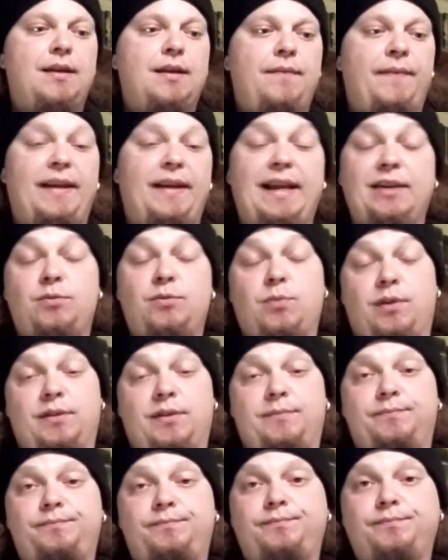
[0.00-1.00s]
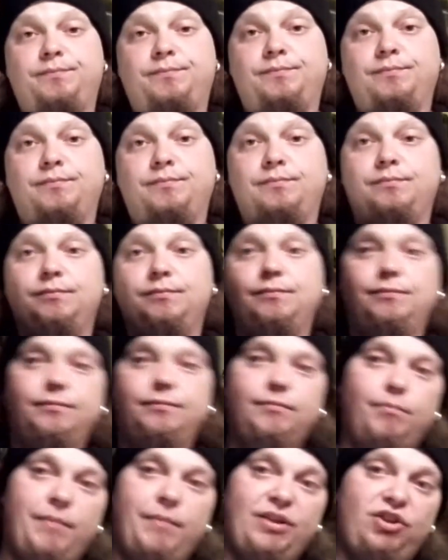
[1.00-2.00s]
The next one,
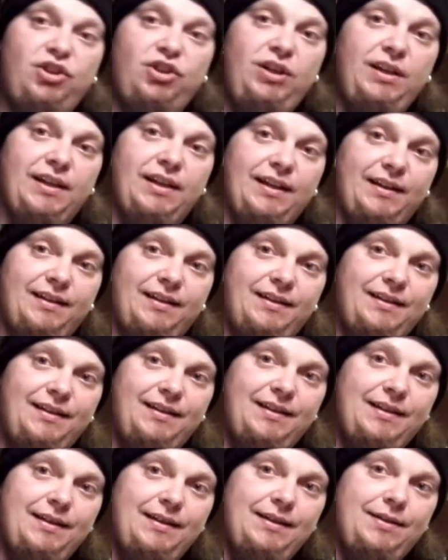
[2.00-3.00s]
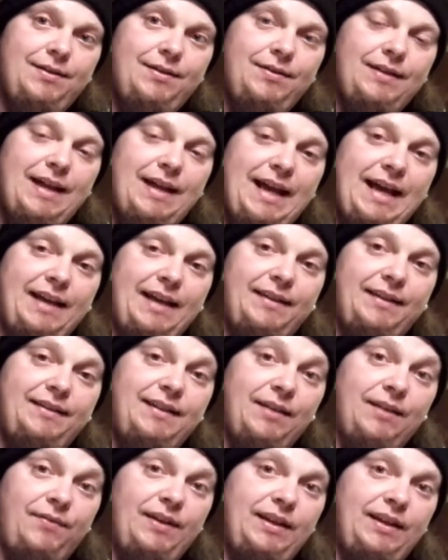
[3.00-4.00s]
Machine Head and
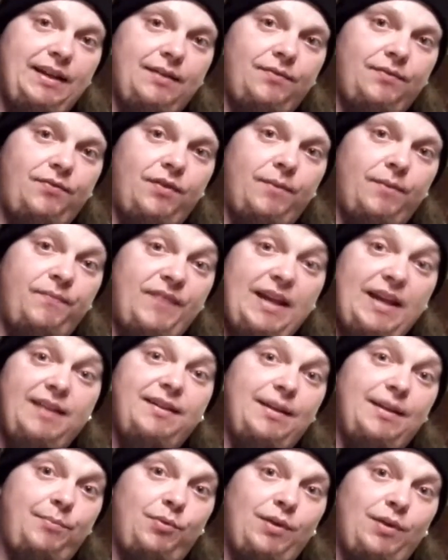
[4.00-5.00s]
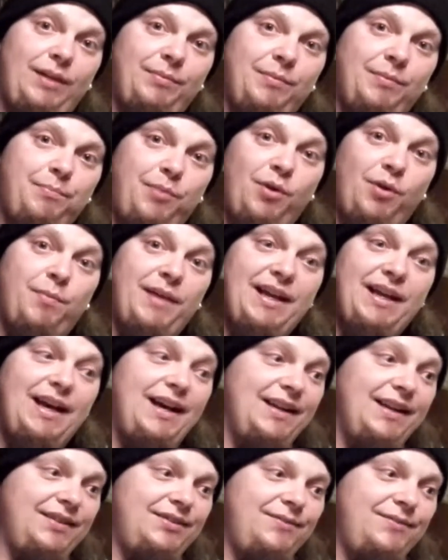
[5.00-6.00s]
Davidian from their debut album Burn My
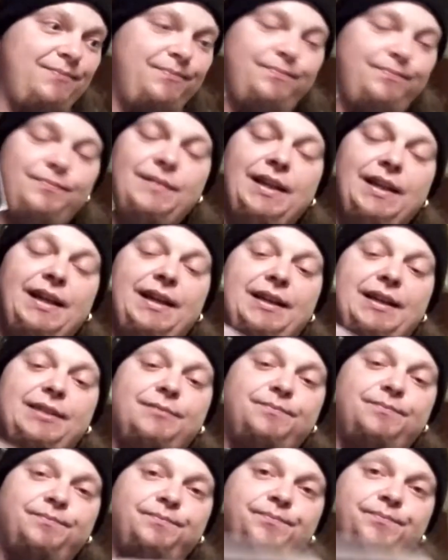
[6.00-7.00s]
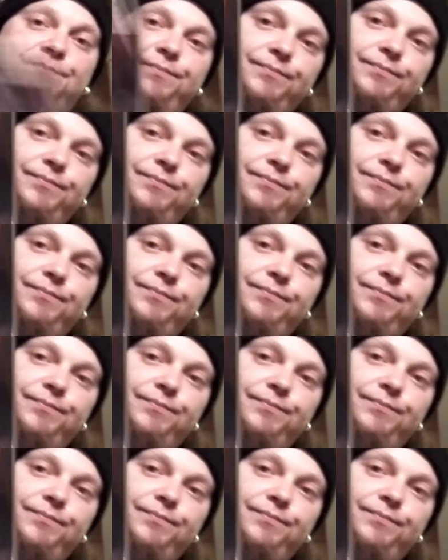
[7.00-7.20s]
Eyes. Um,